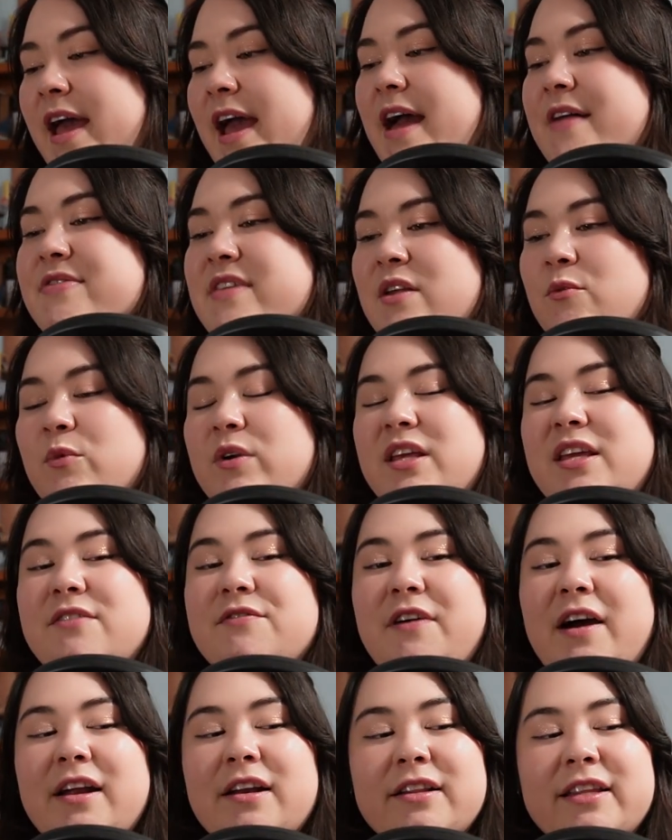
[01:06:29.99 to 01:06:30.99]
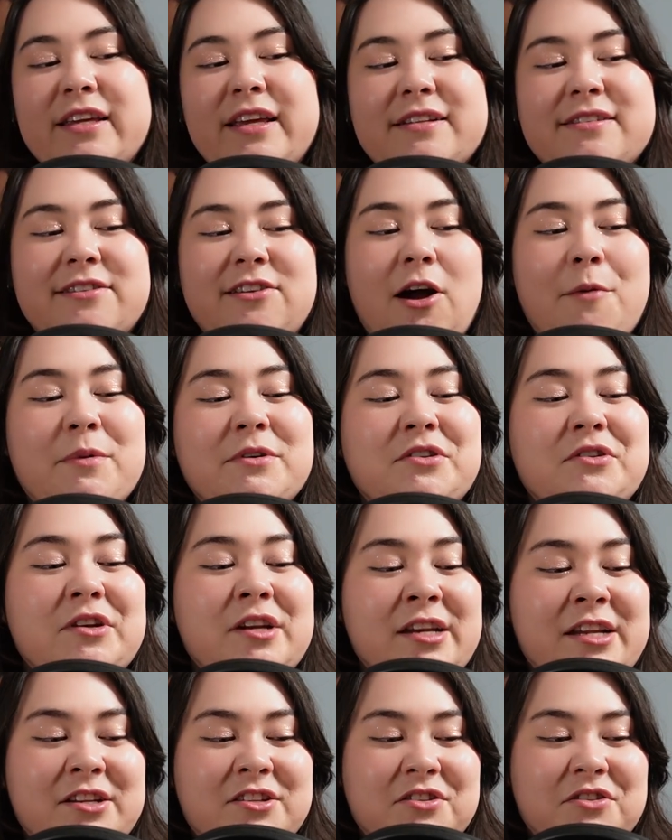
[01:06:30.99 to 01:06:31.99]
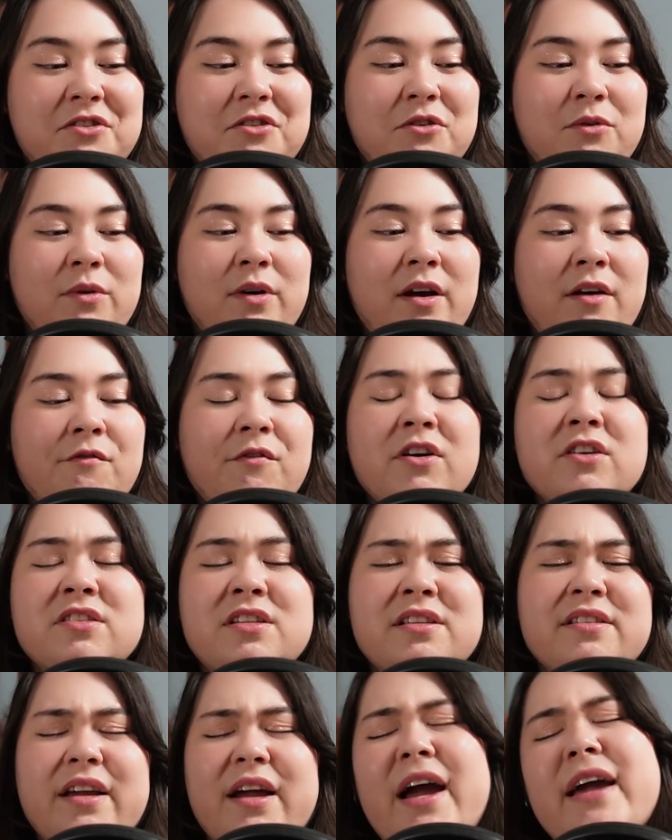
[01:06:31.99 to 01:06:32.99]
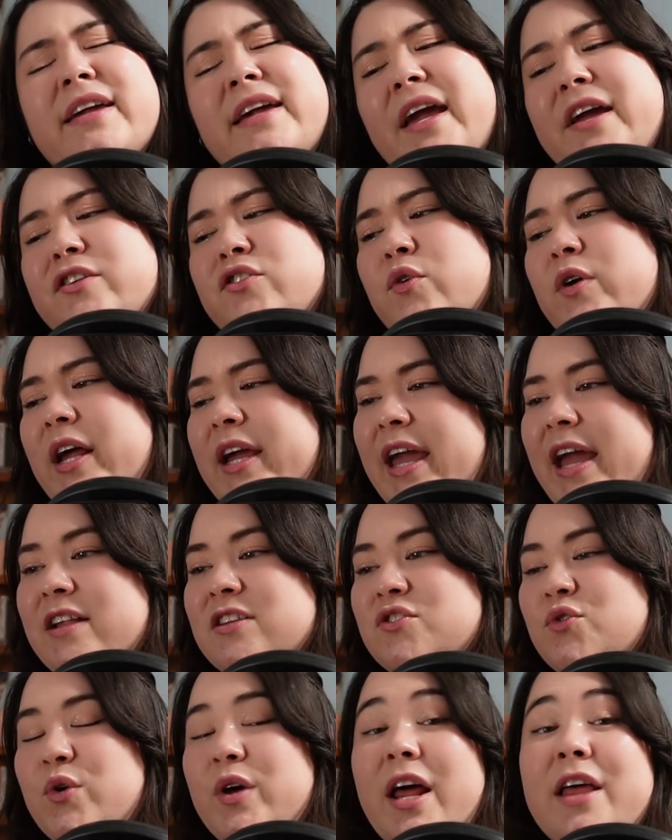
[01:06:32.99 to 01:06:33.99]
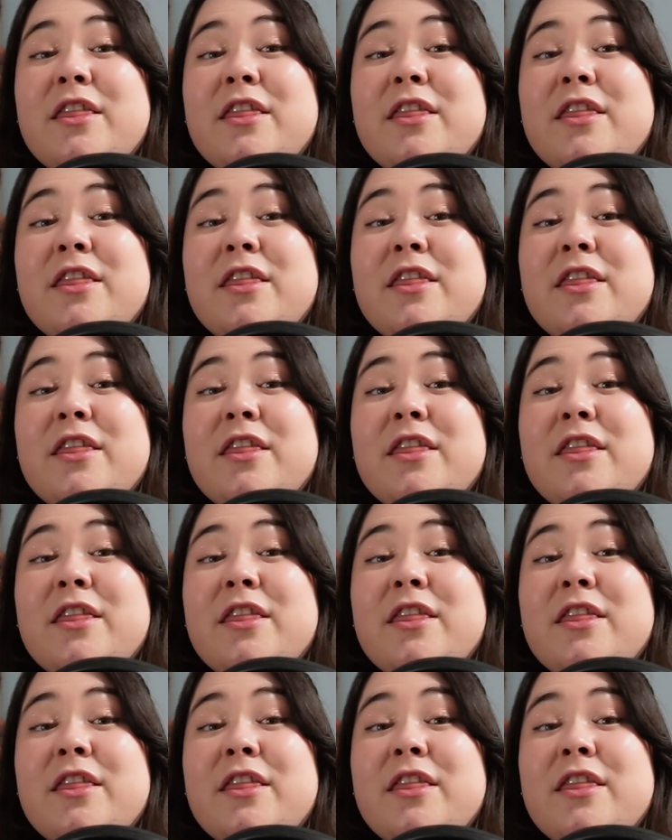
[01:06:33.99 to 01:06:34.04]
And then when he finally gets the opportunity to, first he's like I can't do it, I can't do it.